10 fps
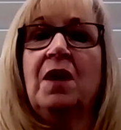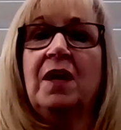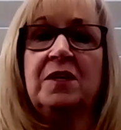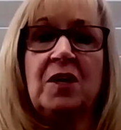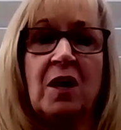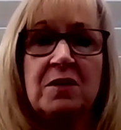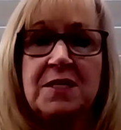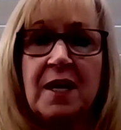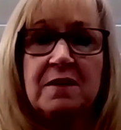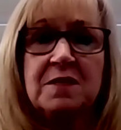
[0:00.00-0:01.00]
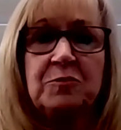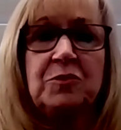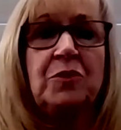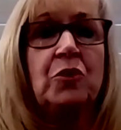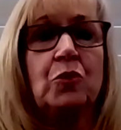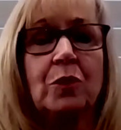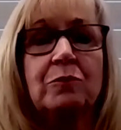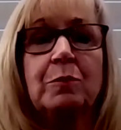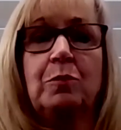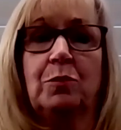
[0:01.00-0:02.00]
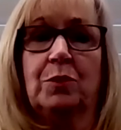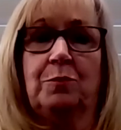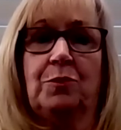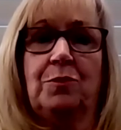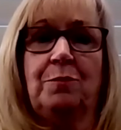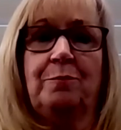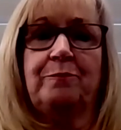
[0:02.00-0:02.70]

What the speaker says: and not taxable nor reportable.